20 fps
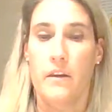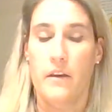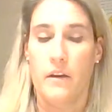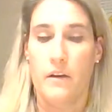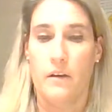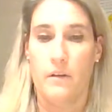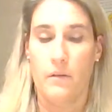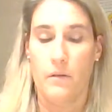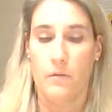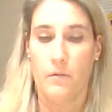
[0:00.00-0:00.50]

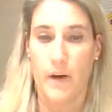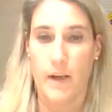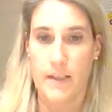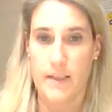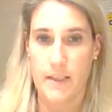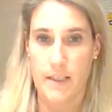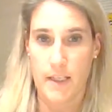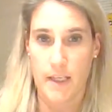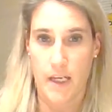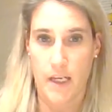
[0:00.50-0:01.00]
the
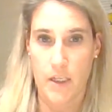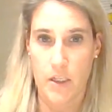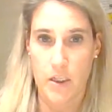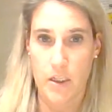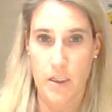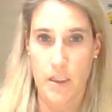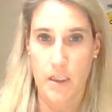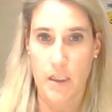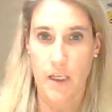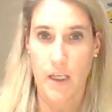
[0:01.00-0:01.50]

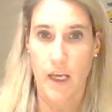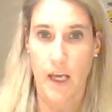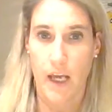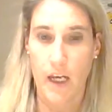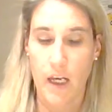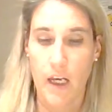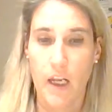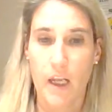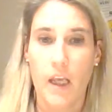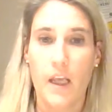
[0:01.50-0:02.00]
reconciliation
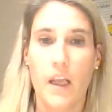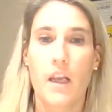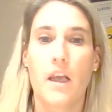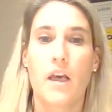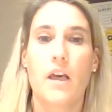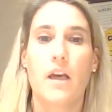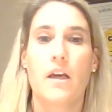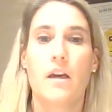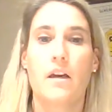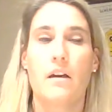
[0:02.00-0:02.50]
candidate
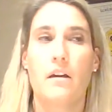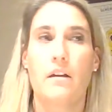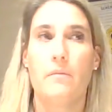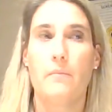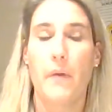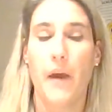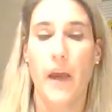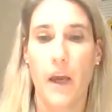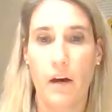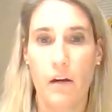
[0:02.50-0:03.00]

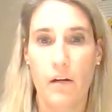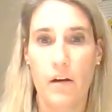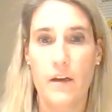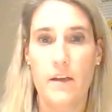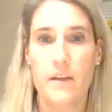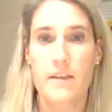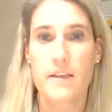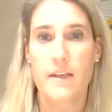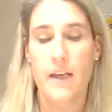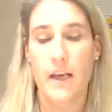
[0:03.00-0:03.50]

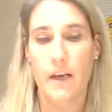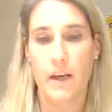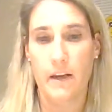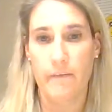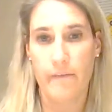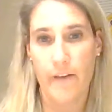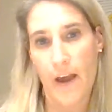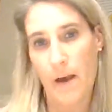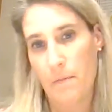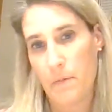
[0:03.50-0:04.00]
parents and any
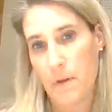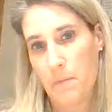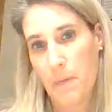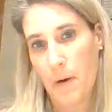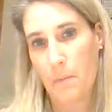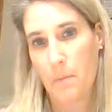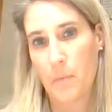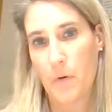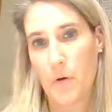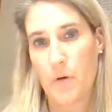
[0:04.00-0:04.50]
family
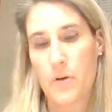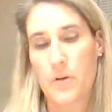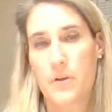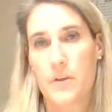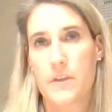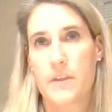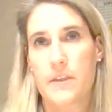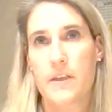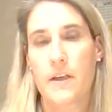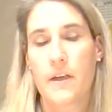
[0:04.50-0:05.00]

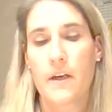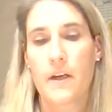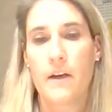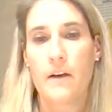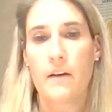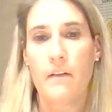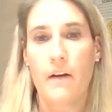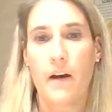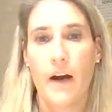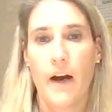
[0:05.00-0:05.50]
members
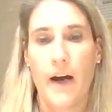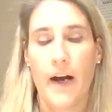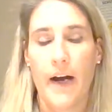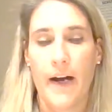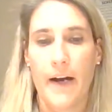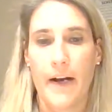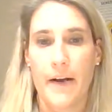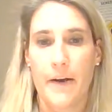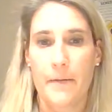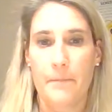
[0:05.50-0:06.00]

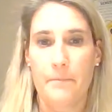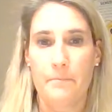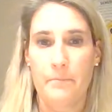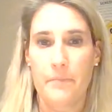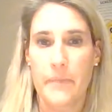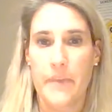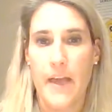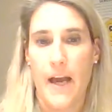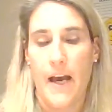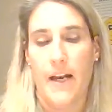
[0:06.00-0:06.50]
um,
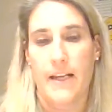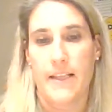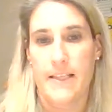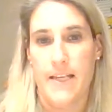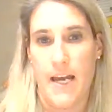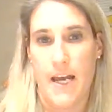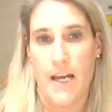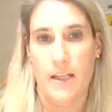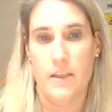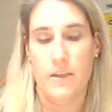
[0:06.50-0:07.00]
that
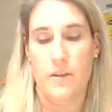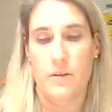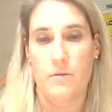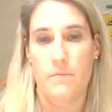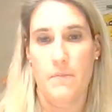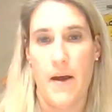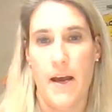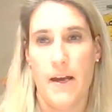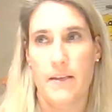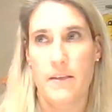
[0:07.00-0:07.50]
attend. So
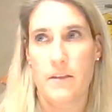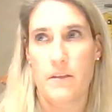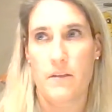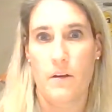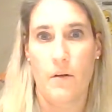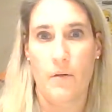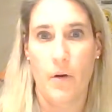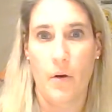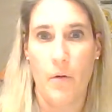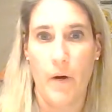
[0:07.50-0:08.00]
masks
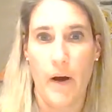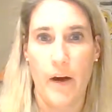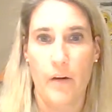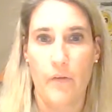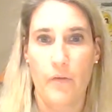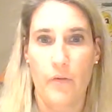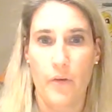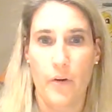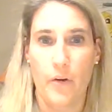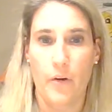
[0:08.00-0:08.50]
are
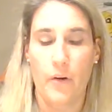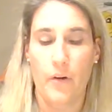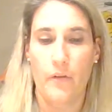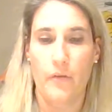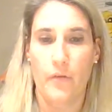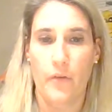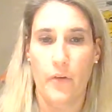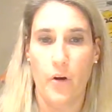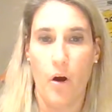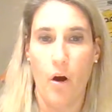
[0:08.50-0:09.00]
required for,
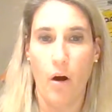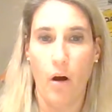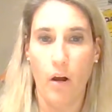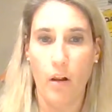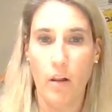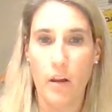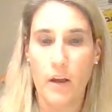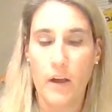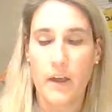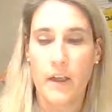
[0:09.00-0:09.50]
for
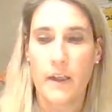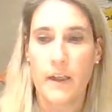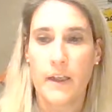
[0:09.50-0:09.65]
all.